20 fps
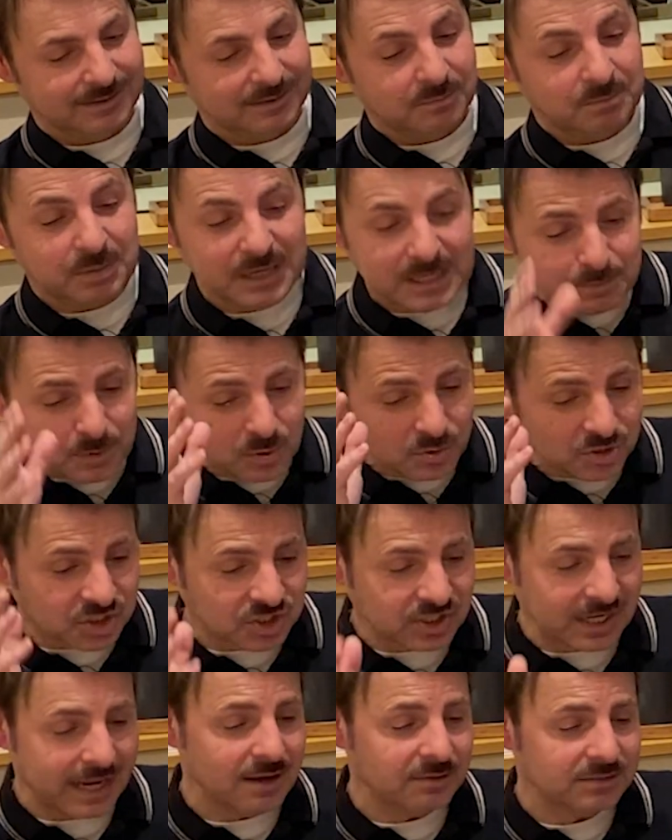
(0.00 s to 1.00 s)
People
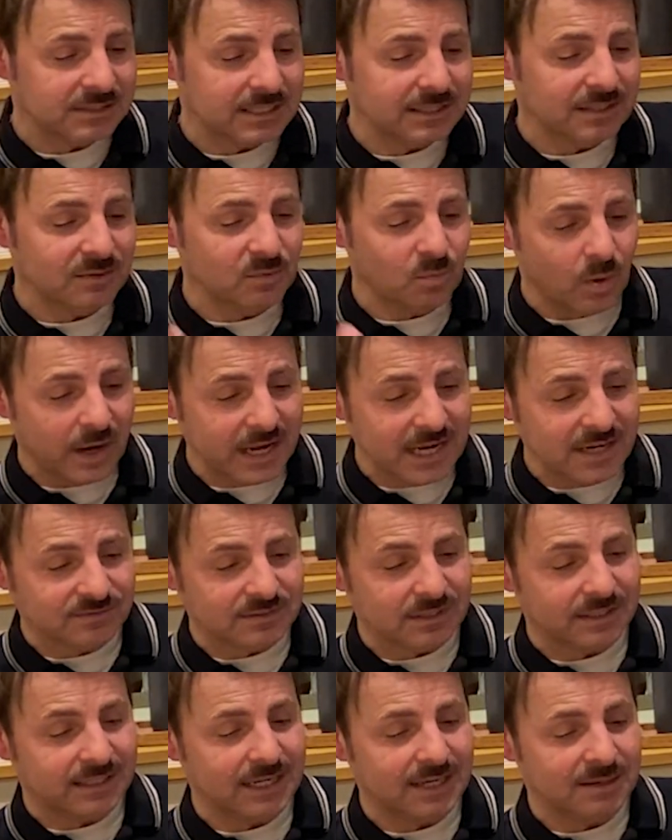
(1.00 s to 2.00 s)
shouted and waved
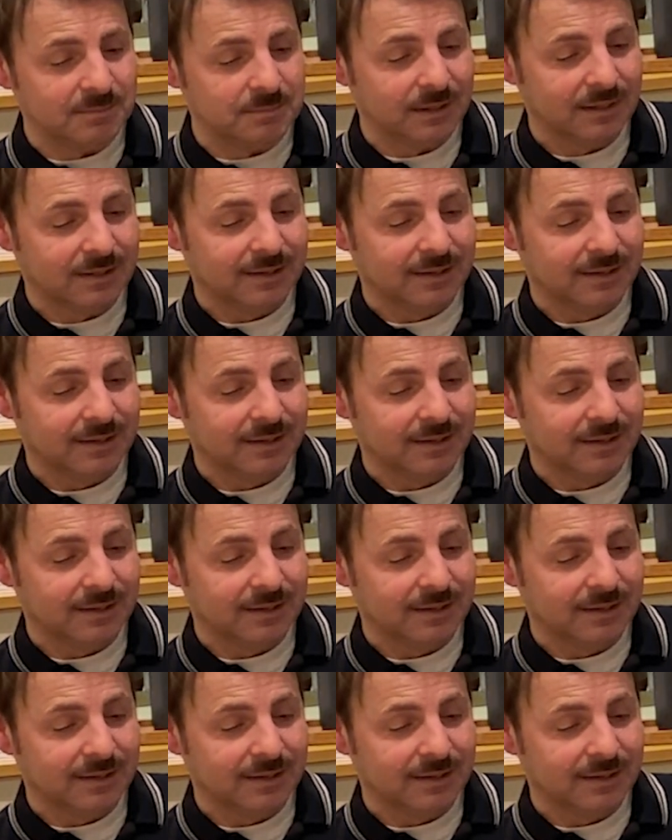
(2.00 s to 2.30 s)
at him,